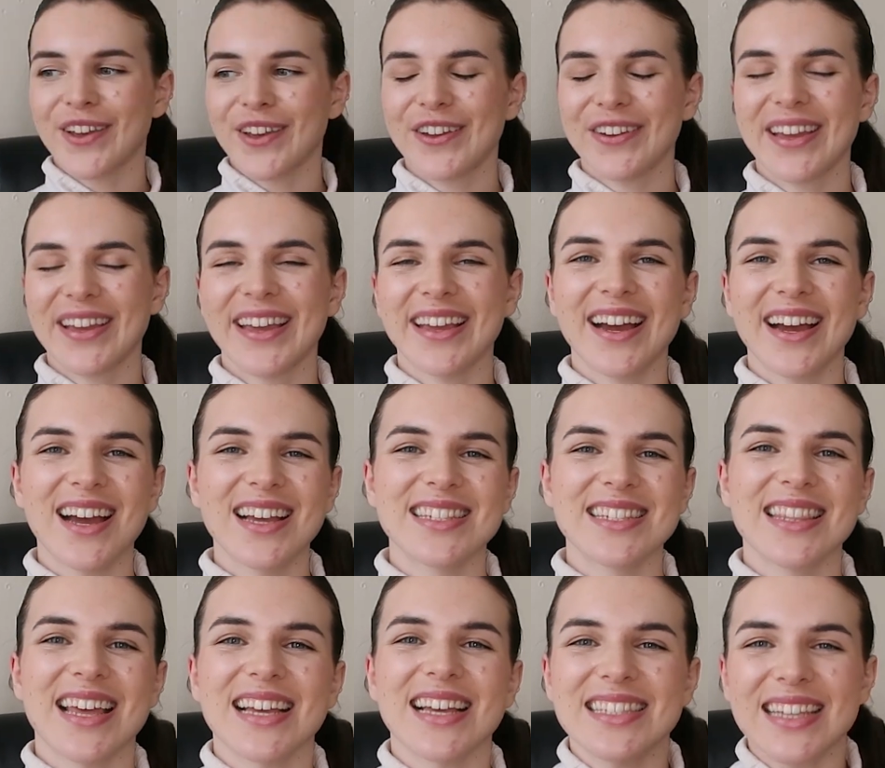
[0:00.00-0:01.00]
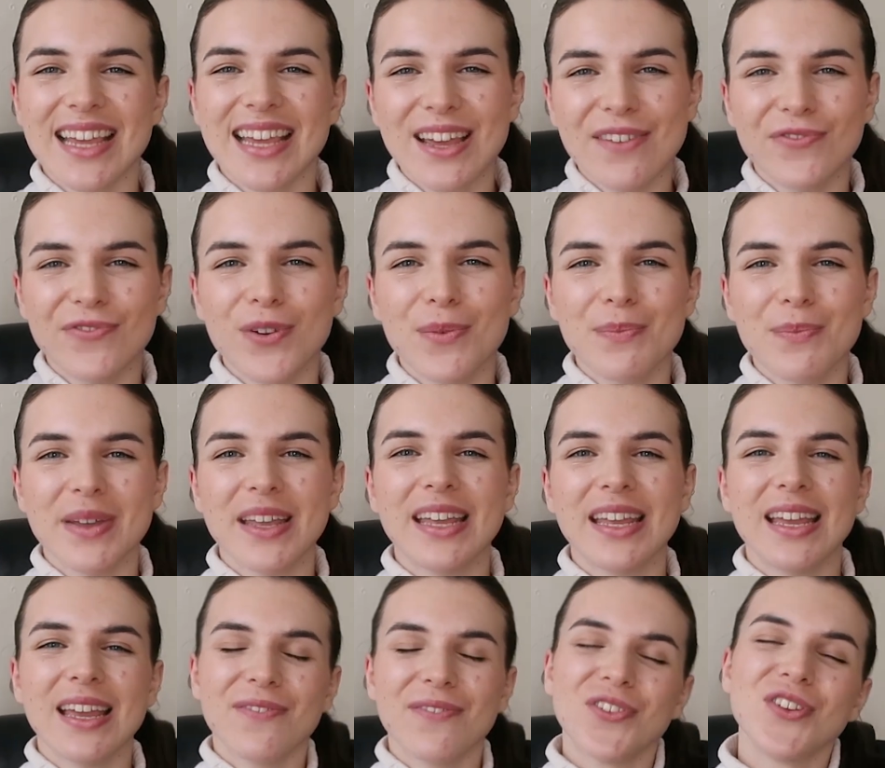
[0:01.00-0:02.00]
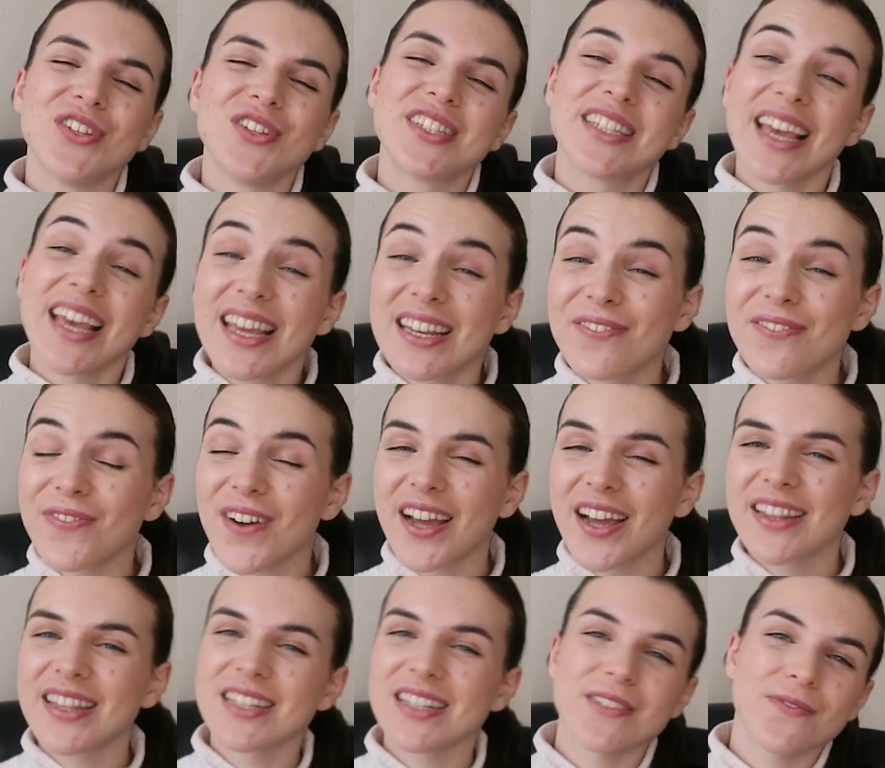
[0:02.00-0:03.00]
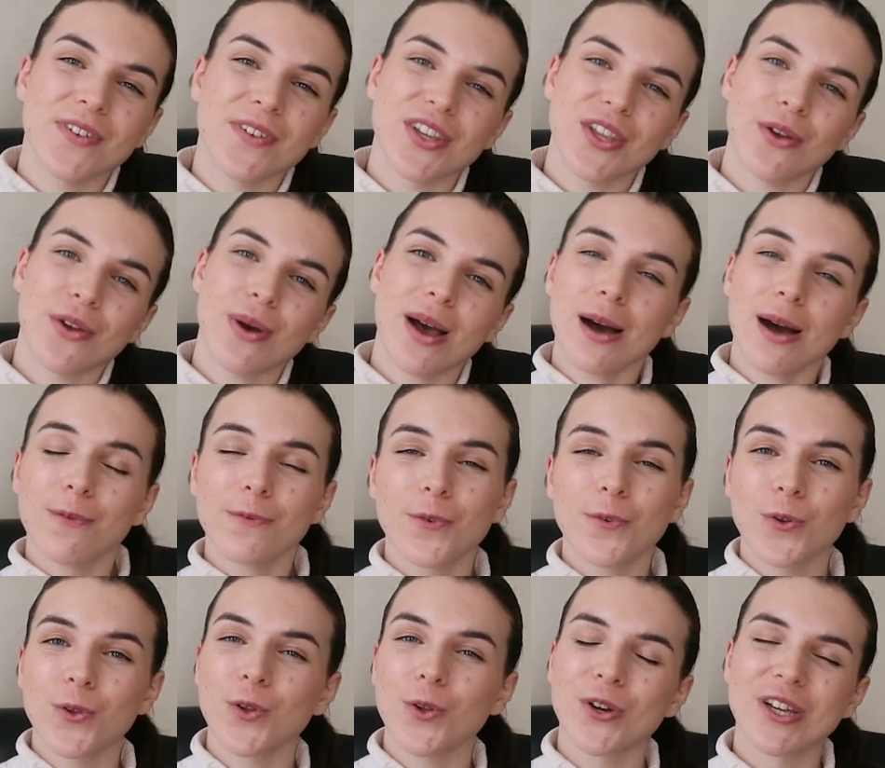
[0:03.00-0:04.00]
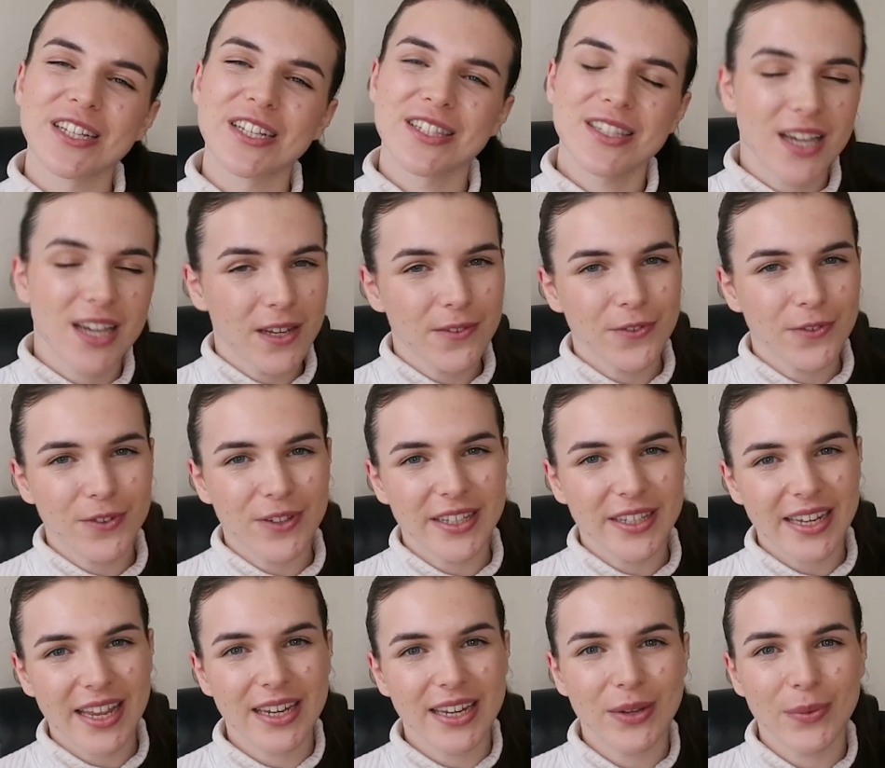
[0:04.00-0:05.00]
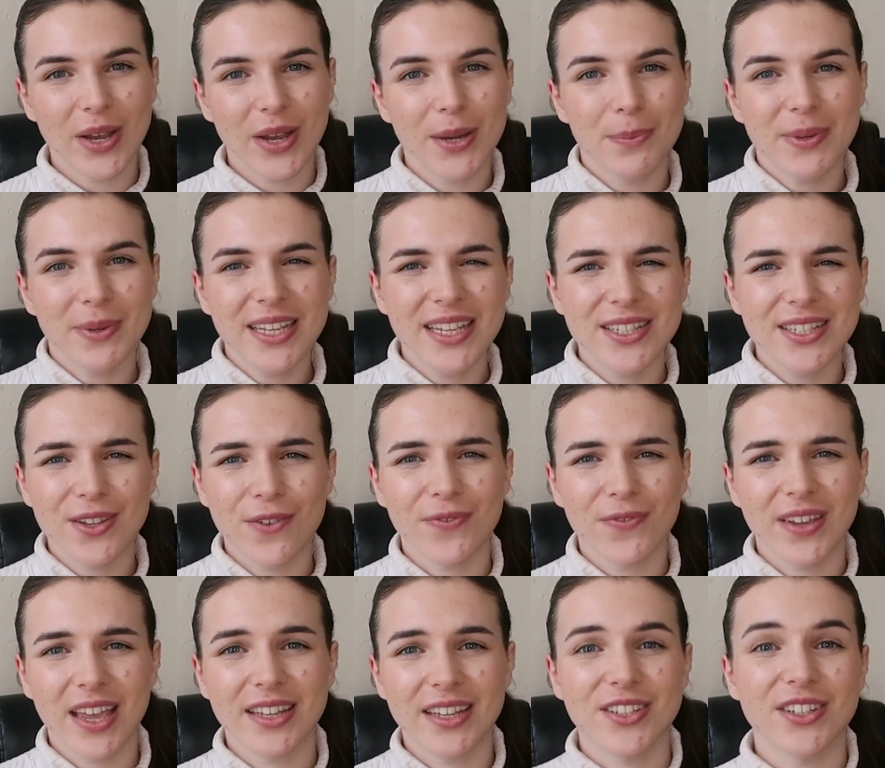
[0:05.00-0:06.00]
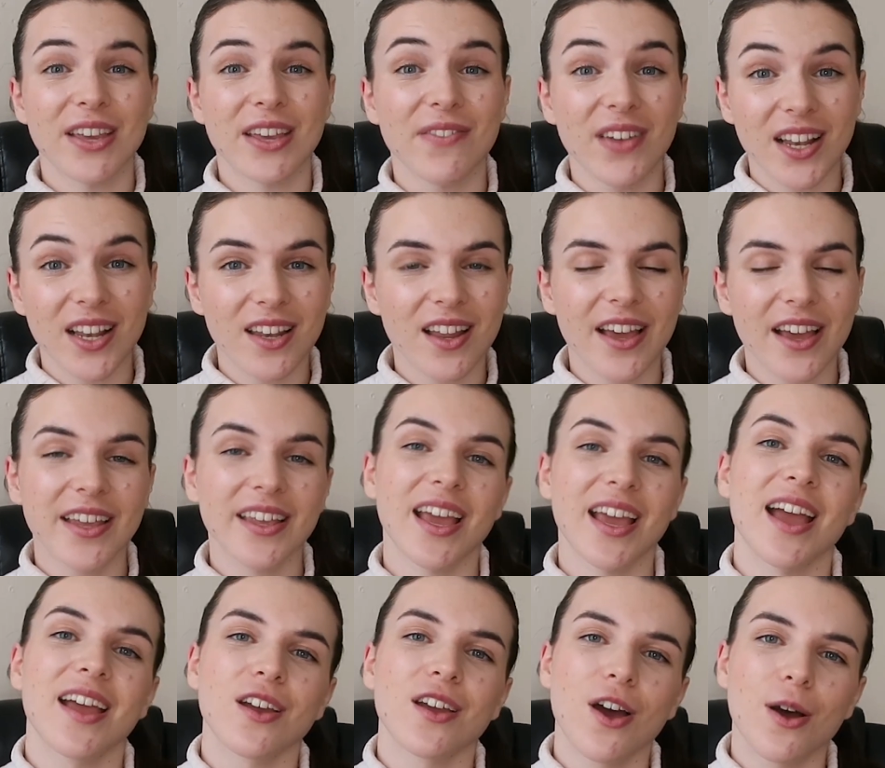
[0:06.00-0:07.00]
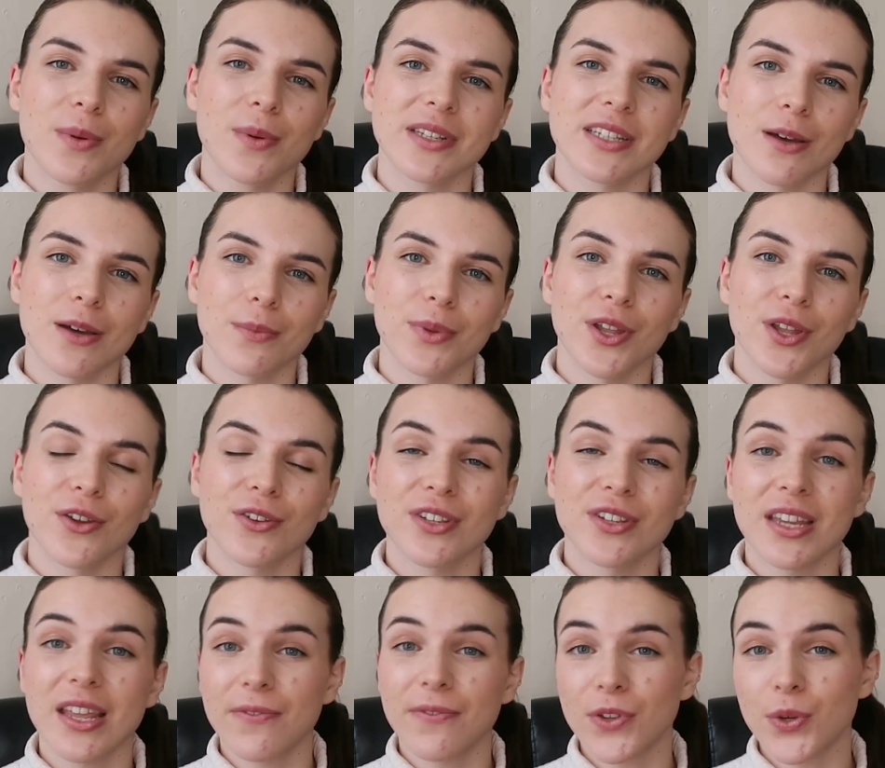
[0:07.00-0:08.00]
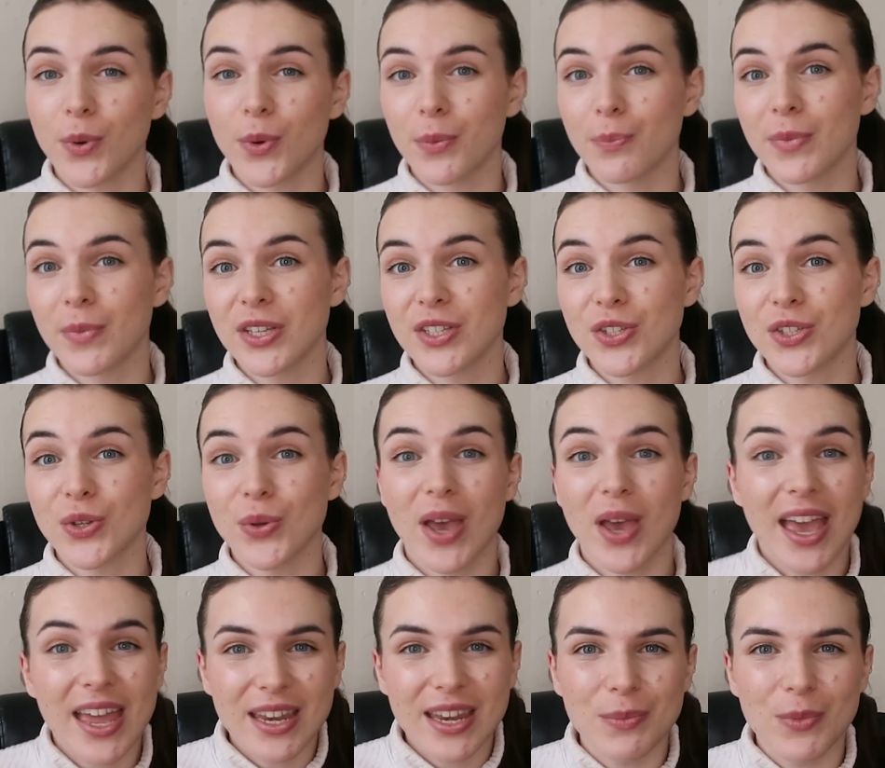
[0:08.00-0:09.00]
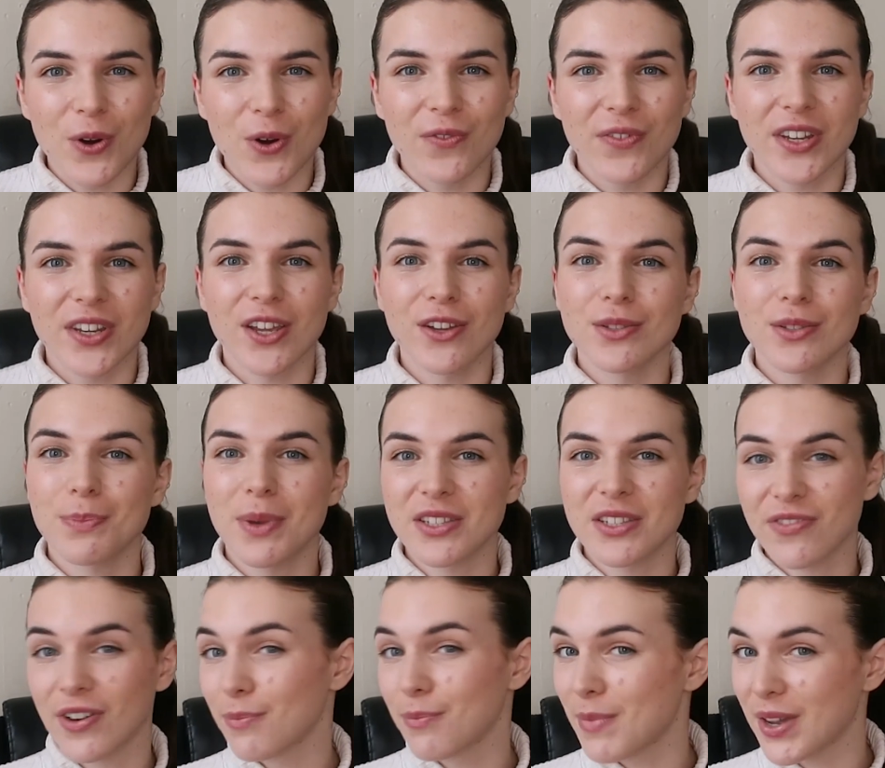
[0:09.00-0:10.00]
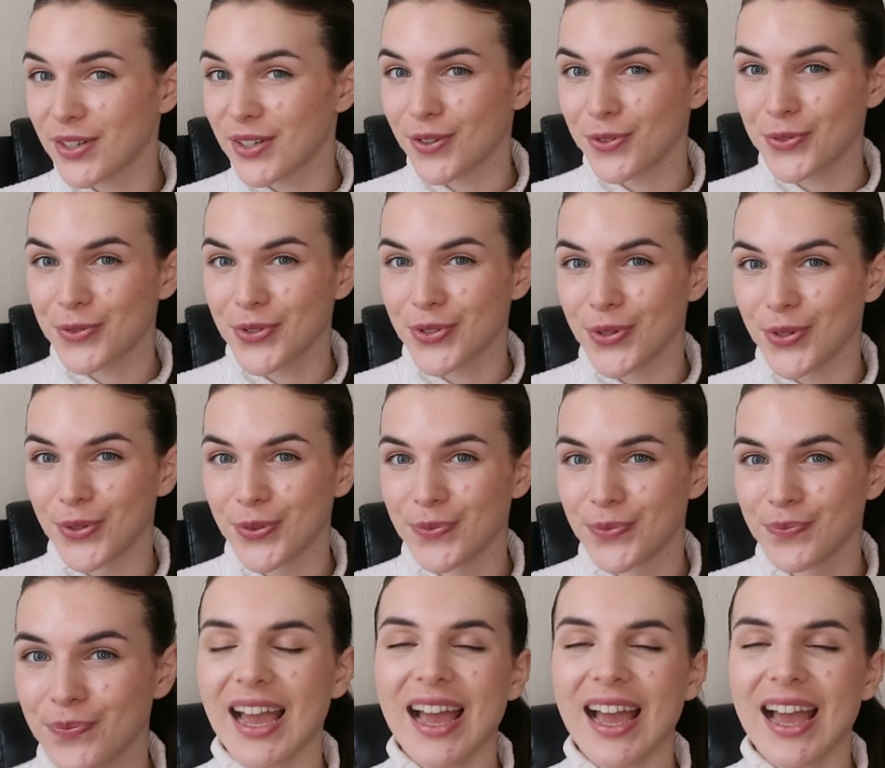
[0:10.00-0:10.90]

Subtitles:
Okay guys, that's it from me. If you did find this video helpful or insightful in any way, please don't forget to give it a like and comment down below if you want me to do any more videos based around medical school.